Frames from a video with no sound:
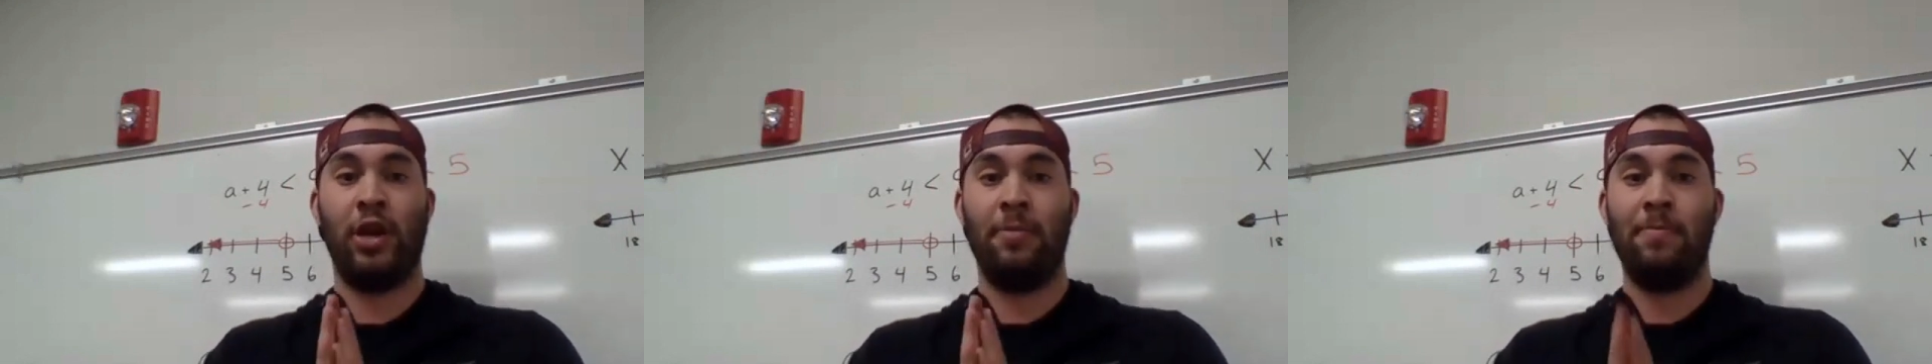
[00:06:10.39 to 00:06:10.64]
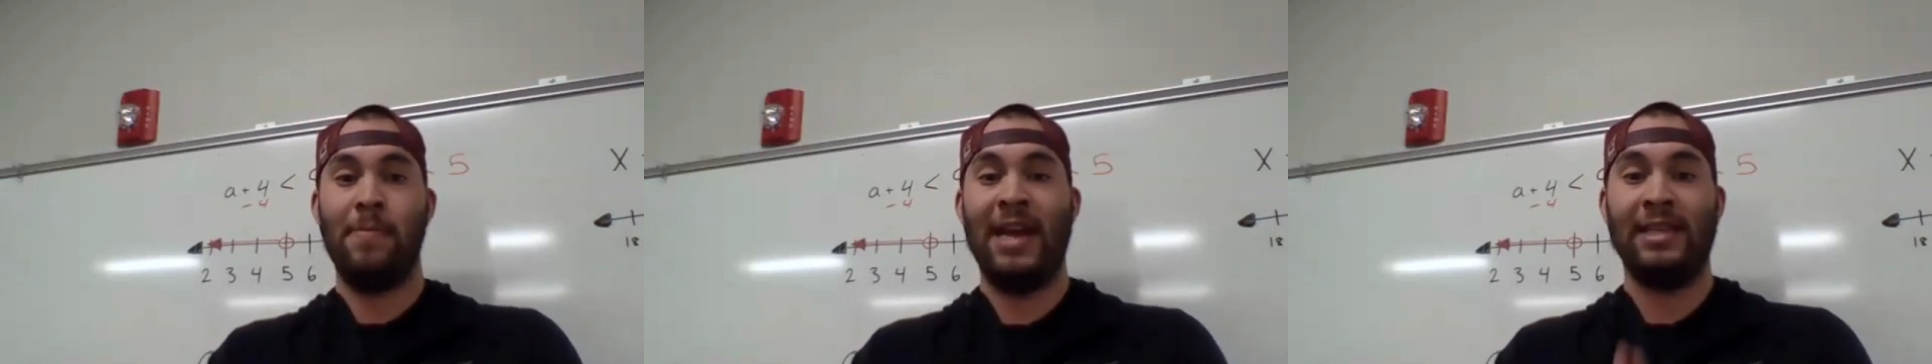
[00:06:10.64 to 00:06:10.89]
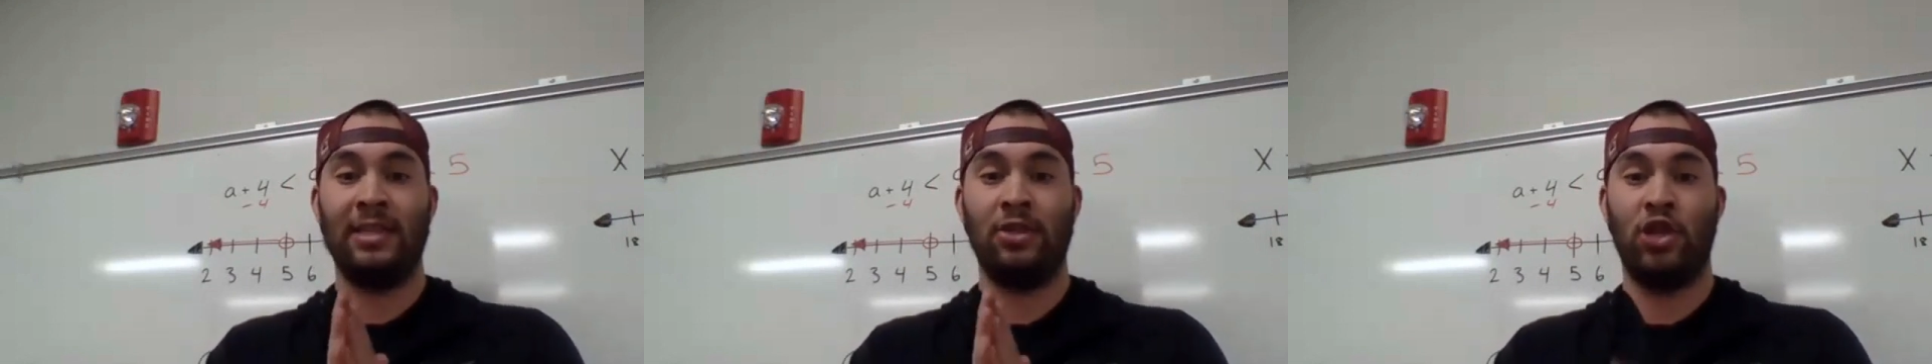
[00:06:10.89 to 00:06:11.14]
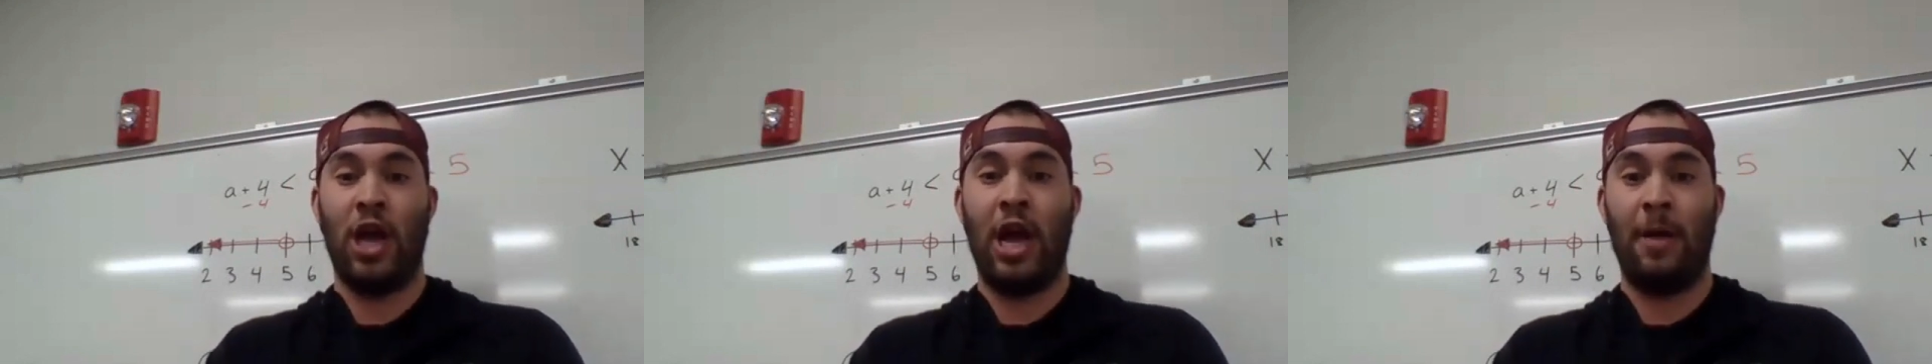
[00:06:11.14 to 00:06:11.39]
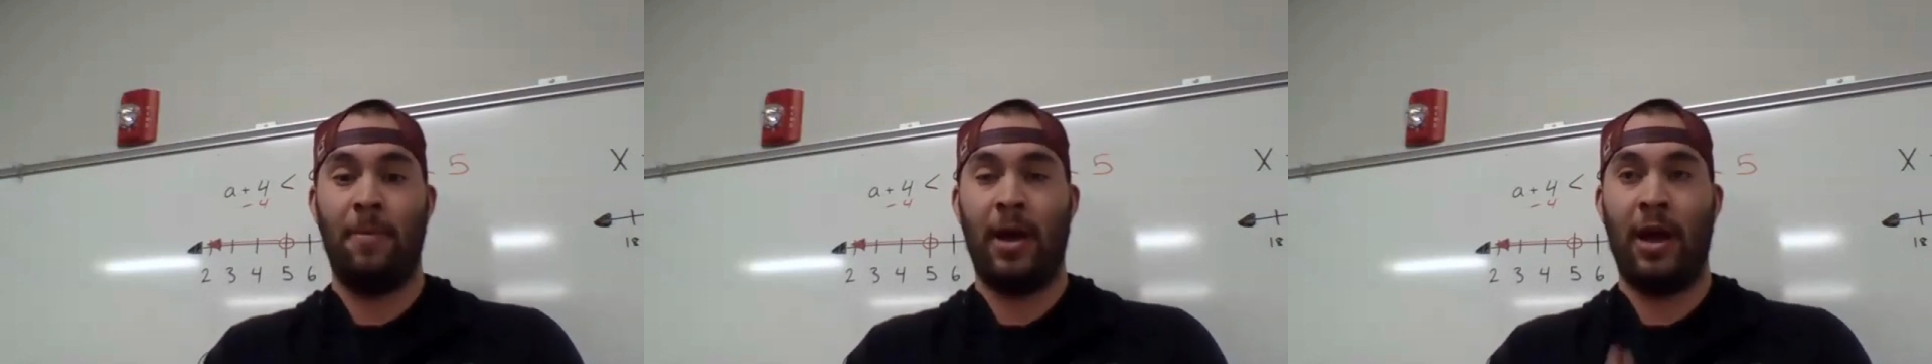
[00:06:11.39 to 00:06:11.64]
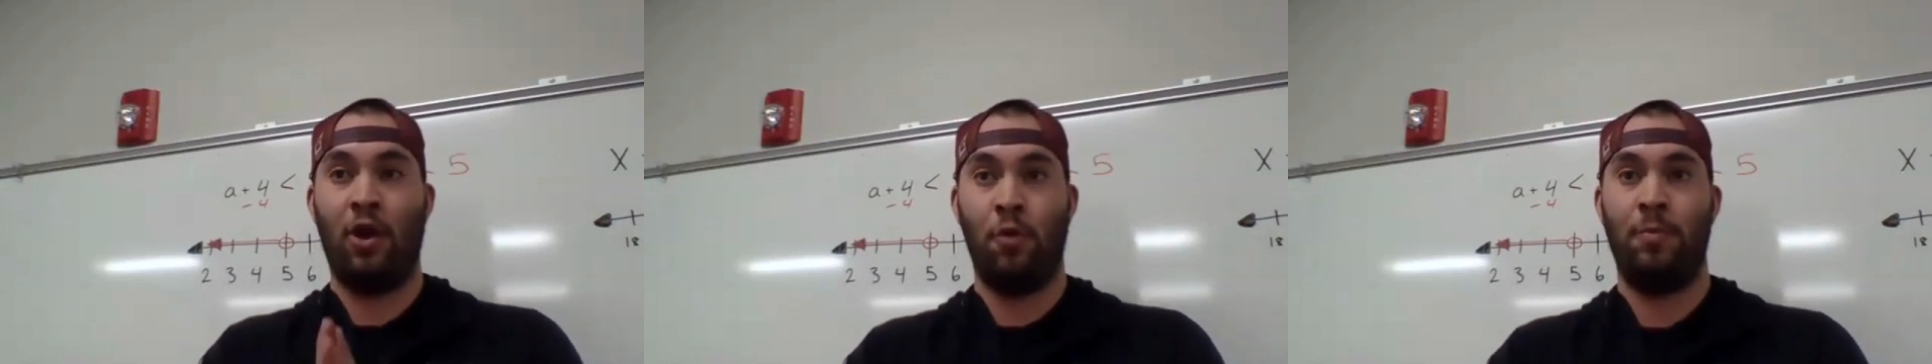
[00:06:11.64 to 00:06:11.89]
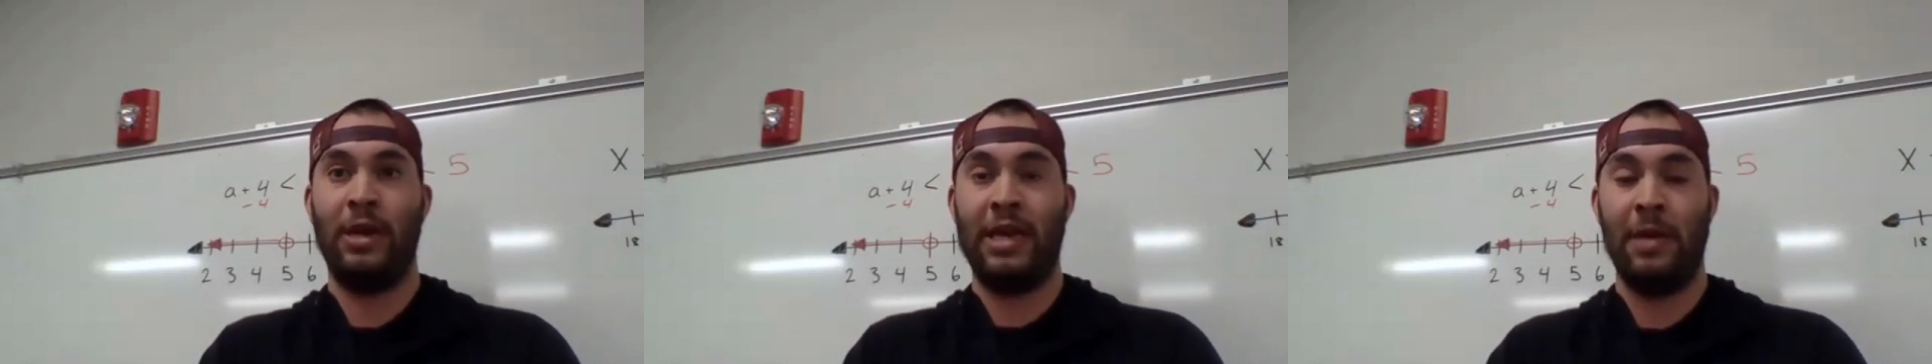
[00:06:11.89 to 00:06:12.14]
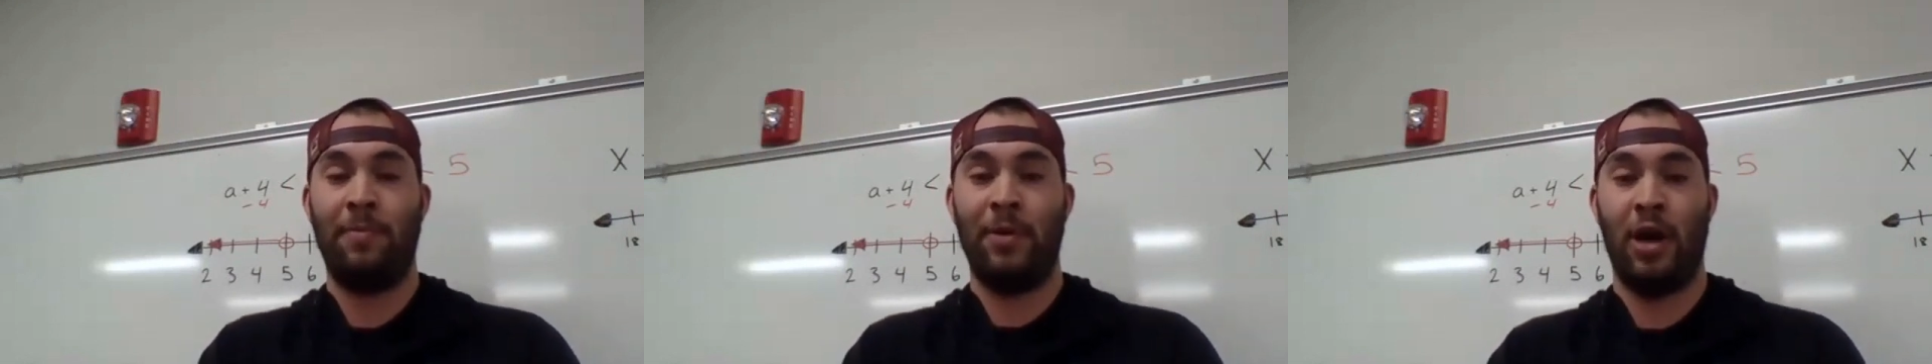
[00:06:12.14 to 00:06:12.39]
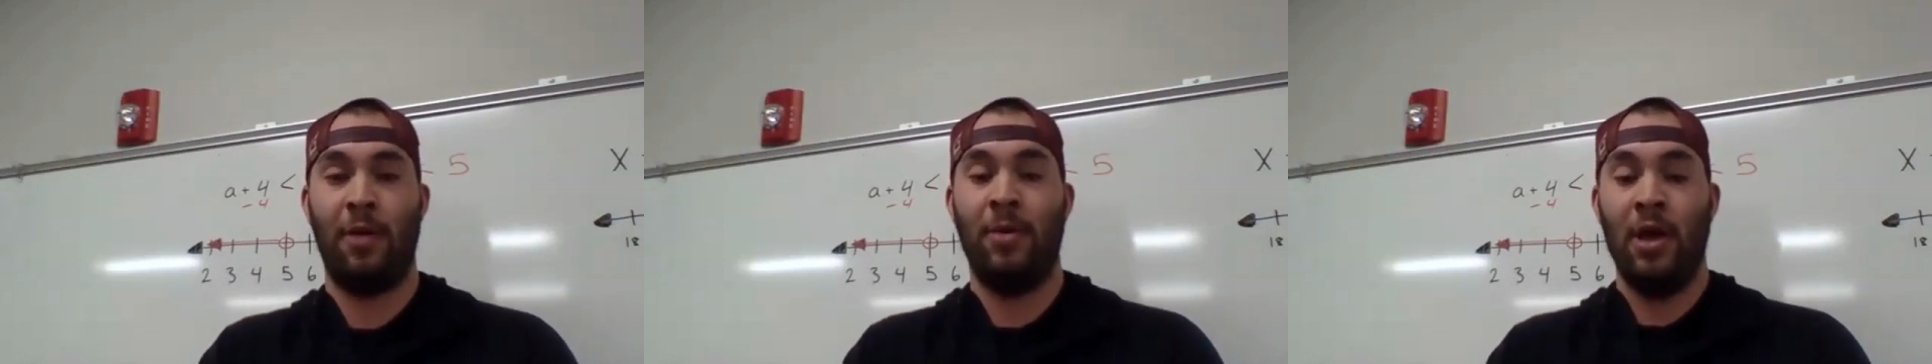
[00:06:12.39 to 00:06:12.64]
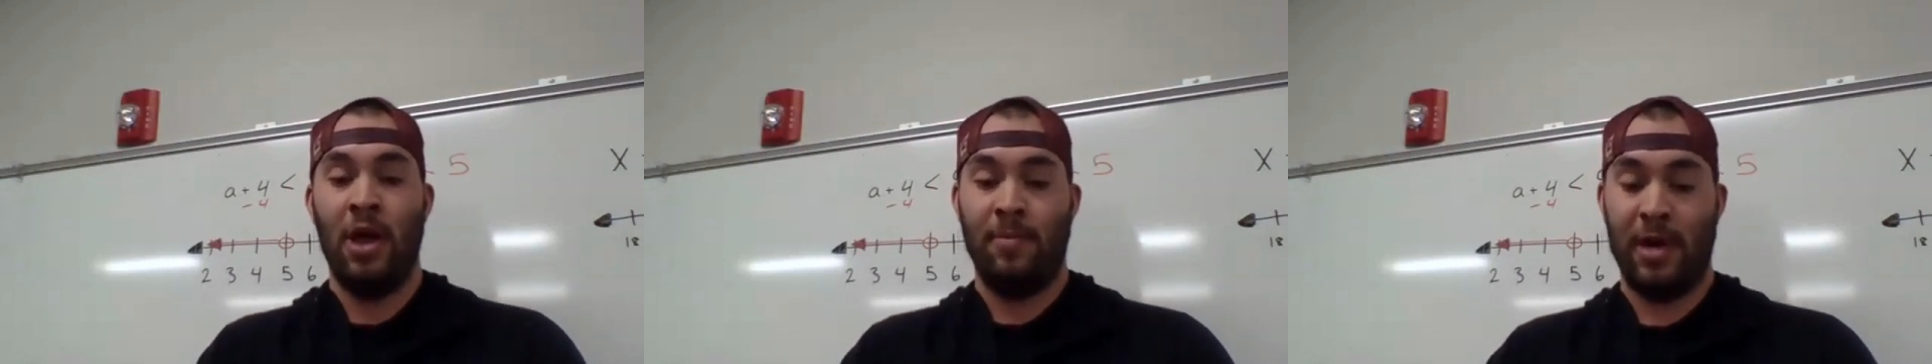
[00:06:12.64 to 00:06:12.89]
an amazing job. I hope you keep it up.